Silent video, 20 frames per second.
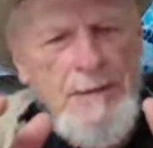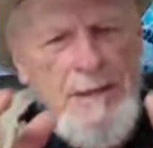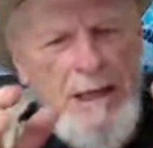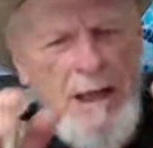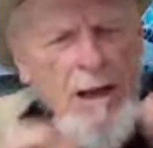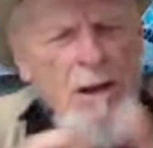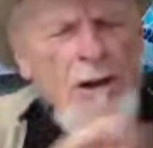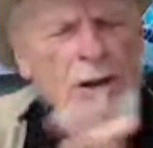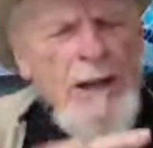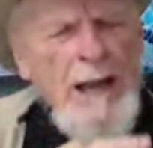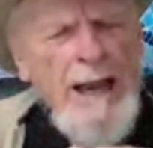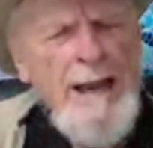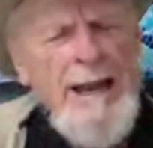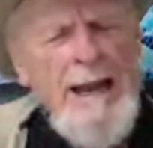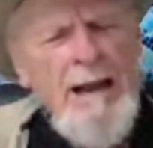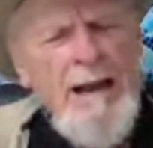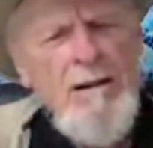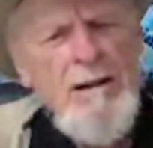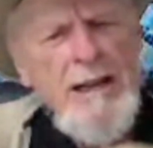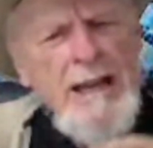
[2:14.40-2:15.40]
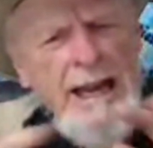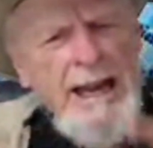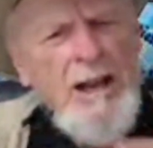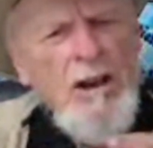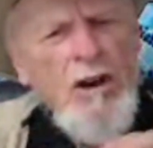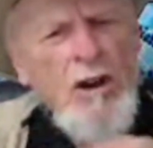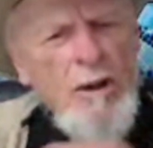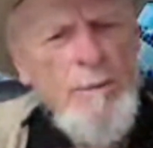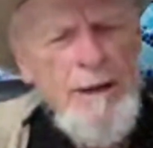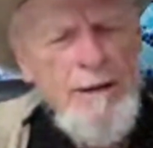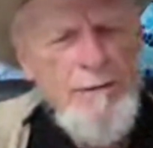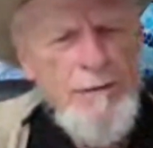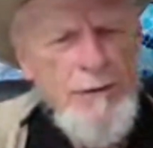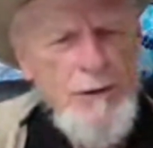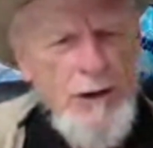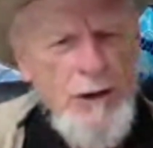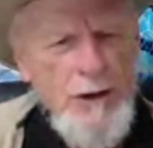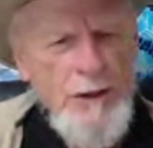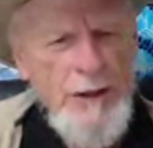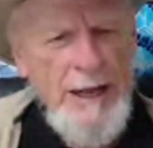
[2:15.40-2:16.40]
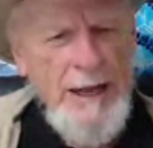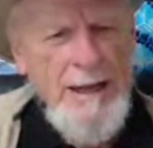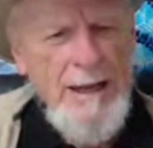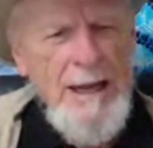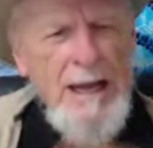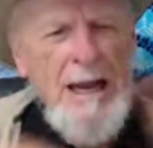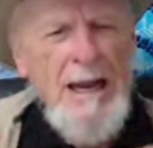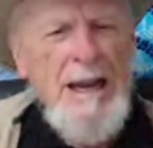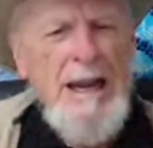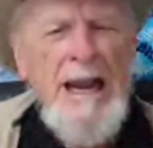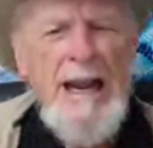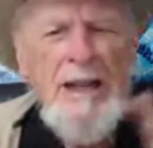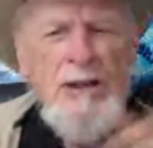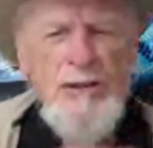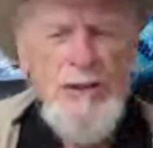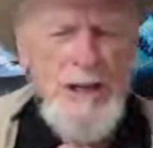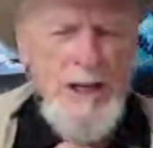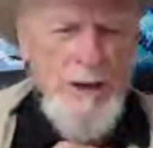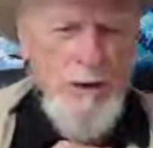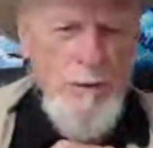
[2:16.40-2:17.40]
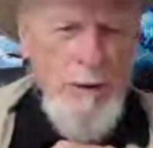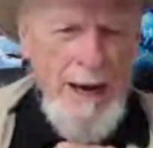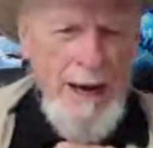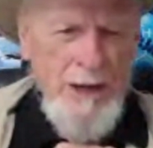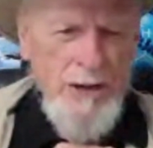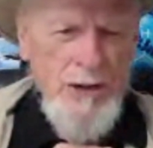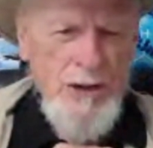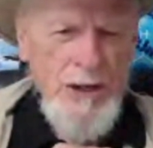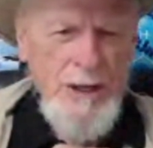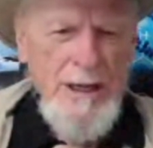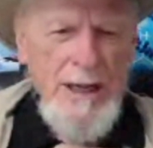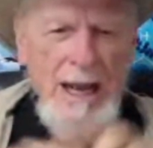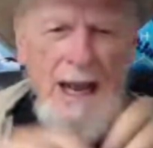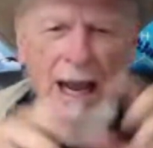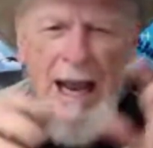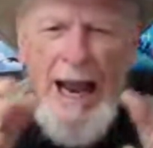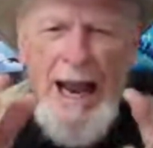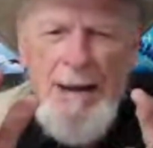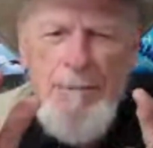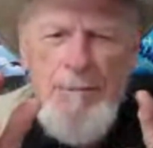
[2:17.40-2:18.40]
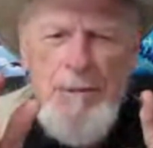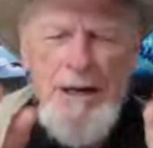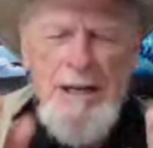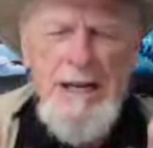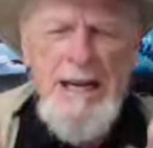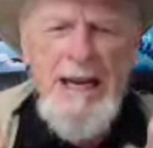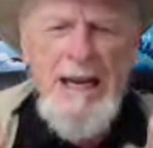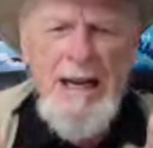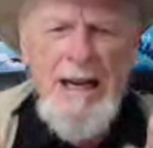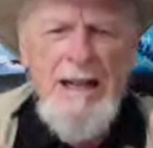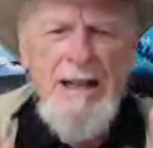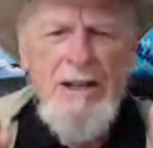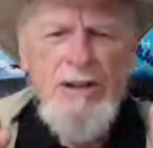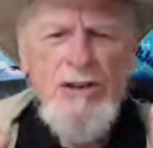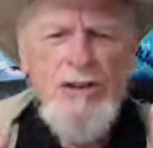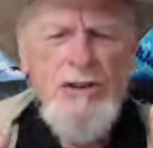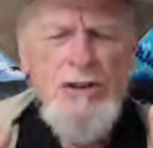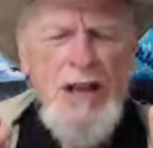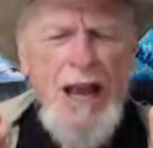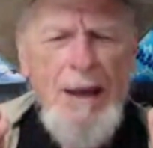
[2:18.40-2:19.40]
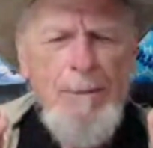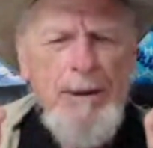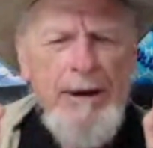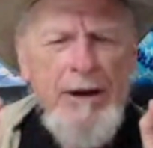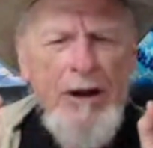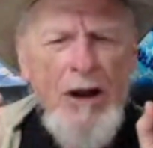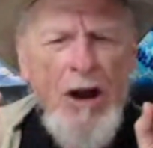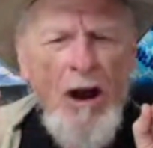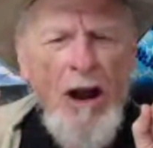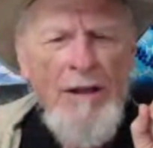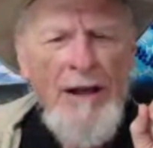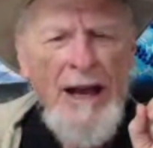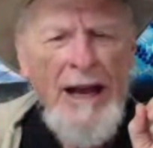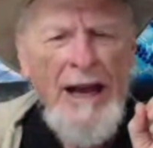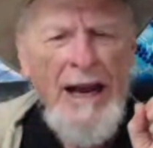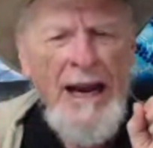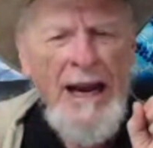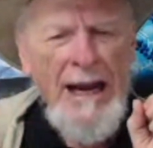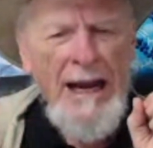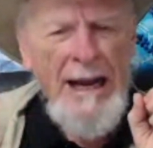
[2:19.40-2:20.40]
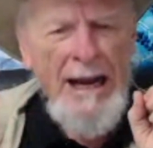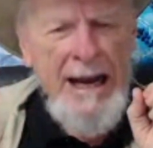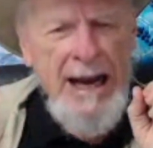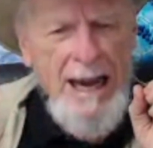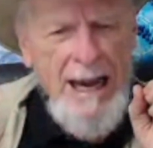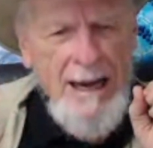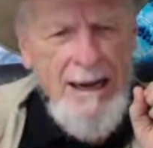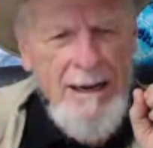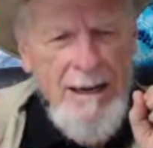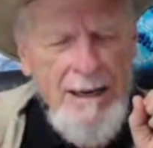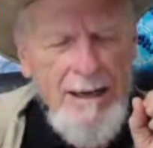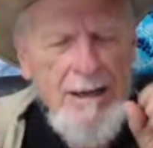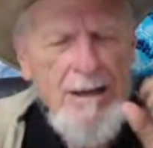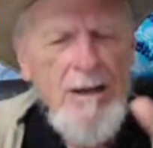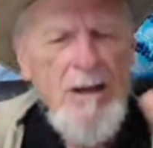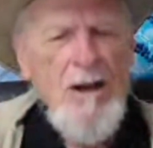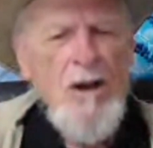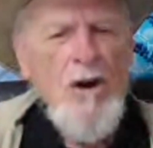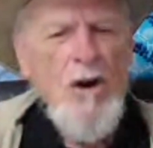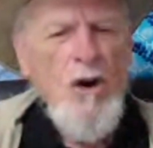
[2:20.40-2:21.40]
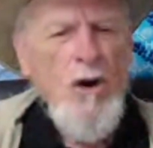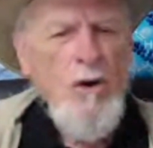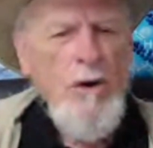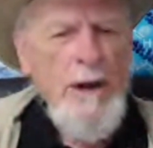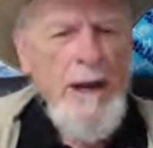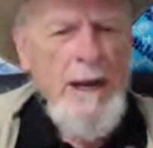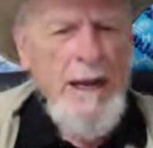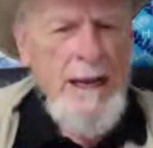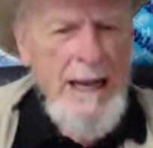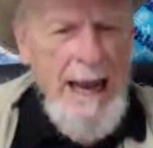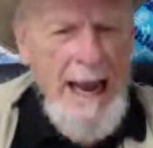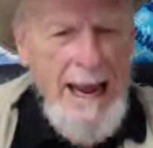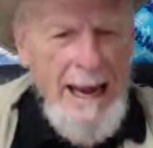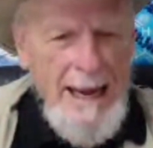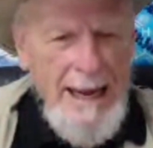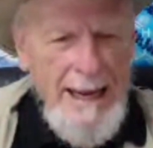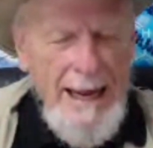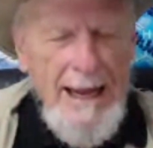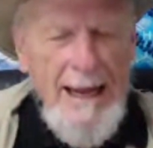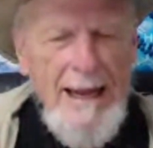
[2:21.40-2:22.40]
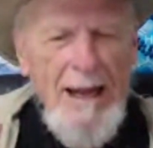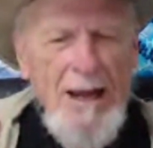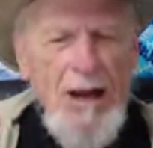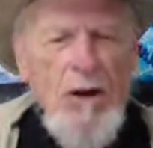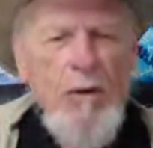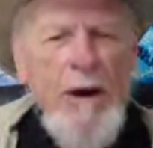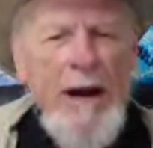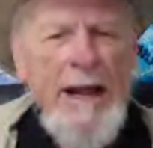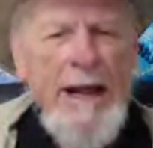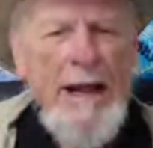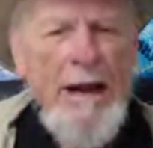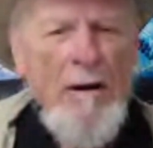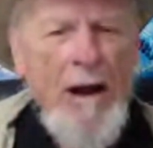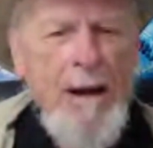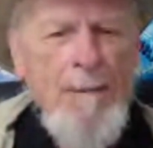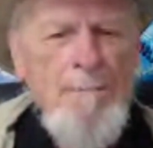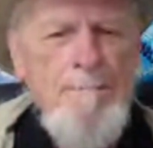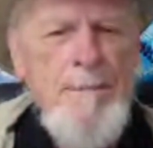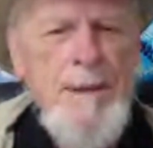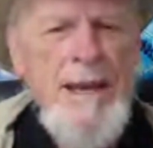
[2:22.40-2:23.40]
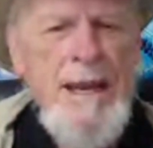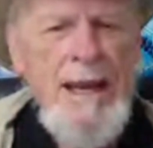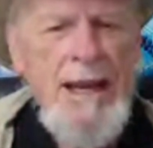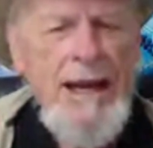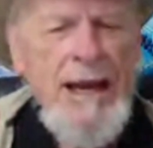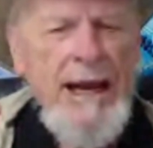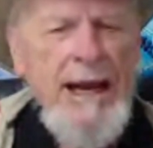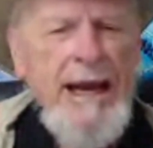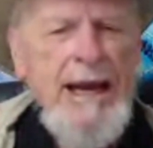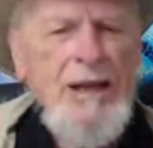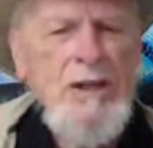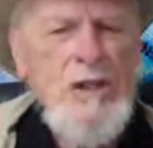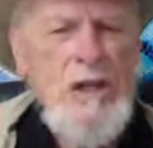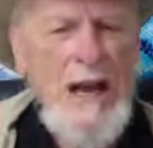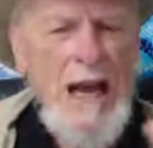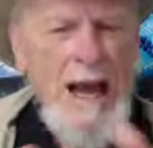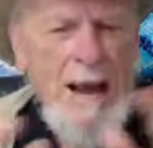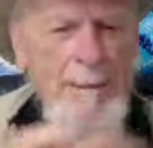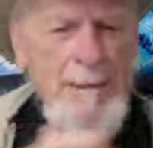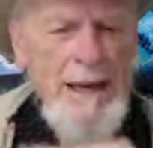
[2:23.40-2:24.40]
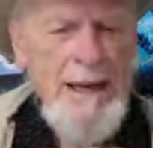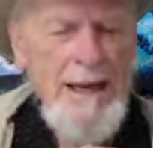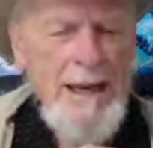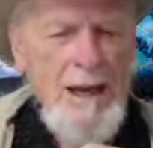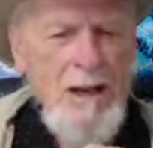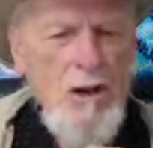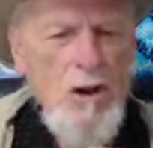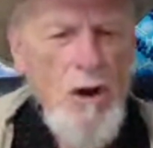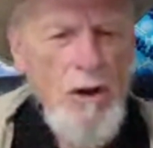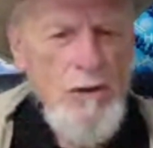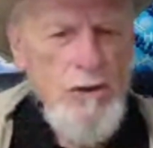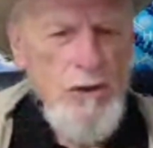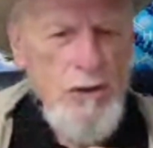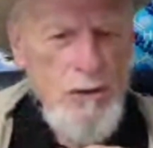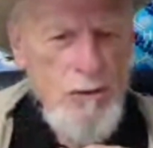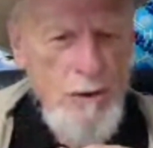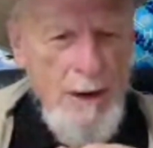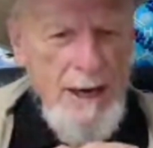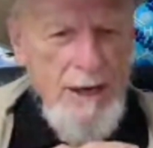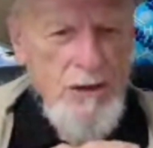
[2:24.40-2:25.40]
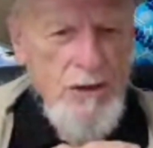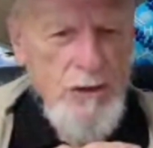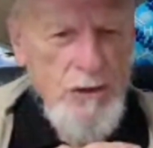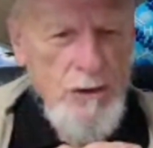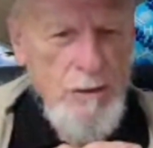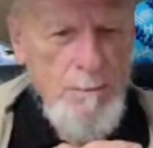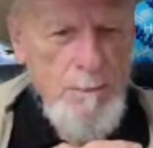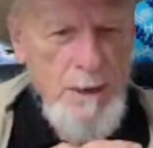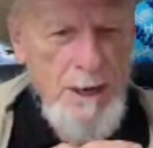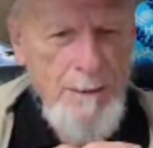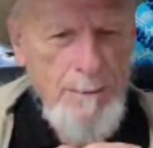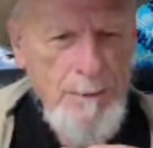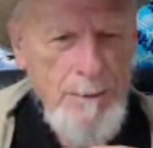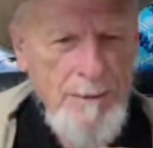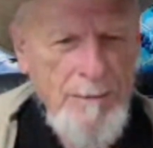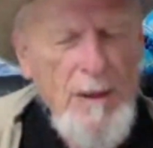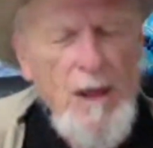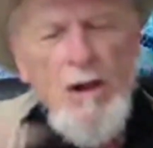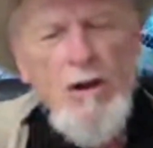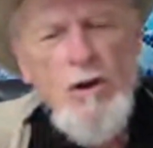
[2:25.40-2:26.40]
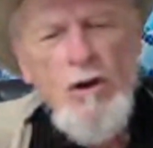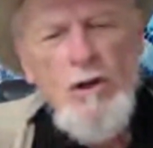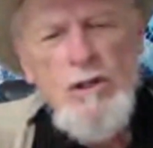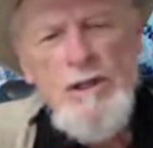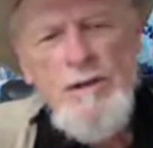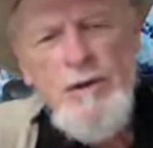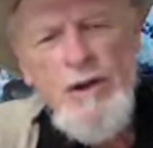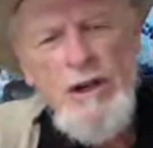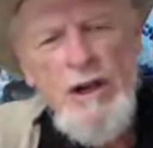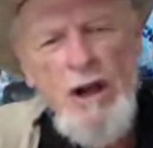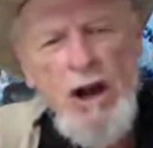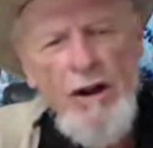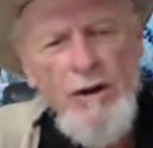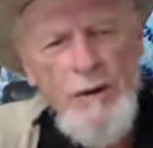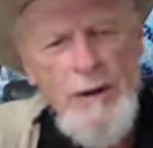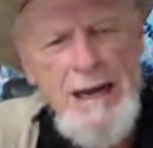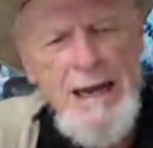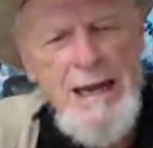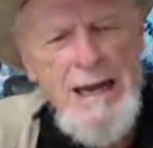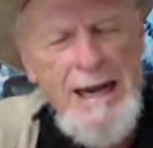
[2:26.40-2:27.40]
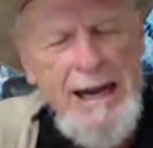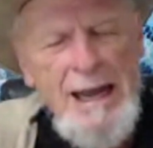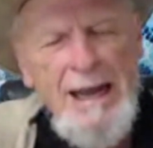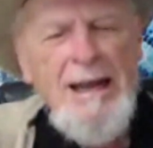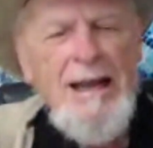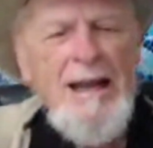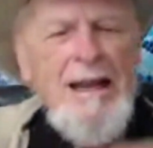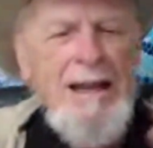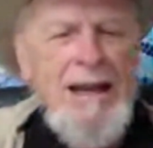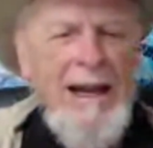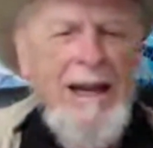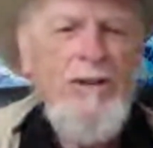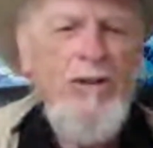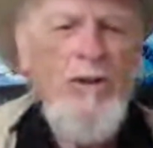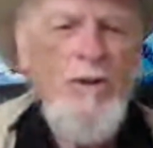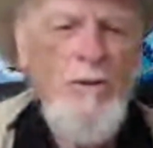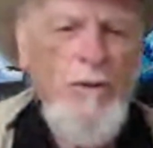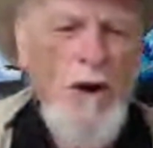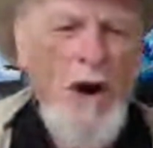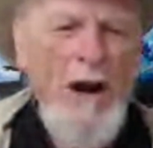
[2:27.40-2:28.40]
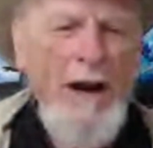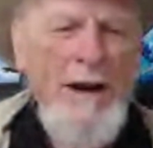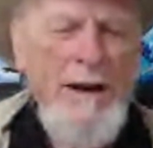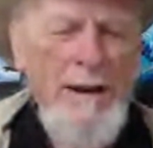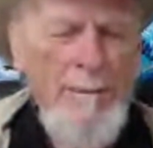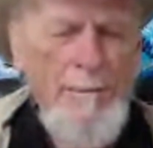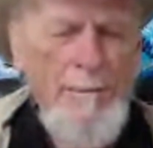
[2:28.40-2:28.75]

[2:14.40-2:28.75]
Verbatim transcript: okay, now getting on a bit further. Next interaction, and particularly this has happened either in England or in Canada, where there are big Islamic concentrations of people. Of course, if you go to India, yes, you'll find them